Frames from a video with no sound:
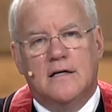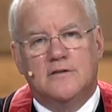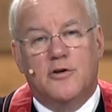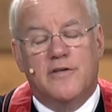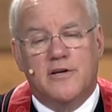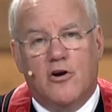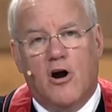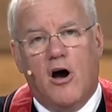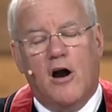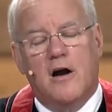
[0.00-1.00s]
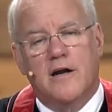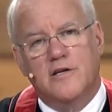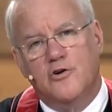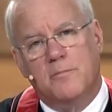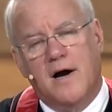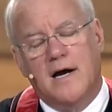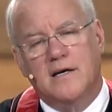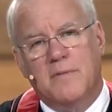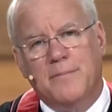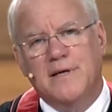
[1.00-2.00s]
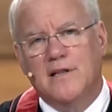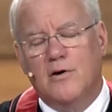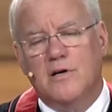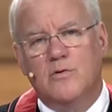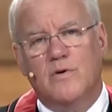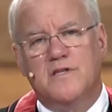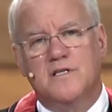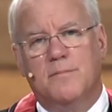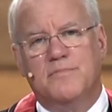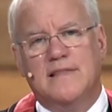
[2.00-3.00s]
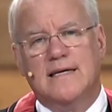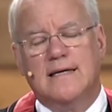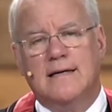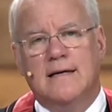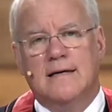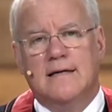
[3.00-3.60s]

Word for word: so that your heart and your mind might be loaded with something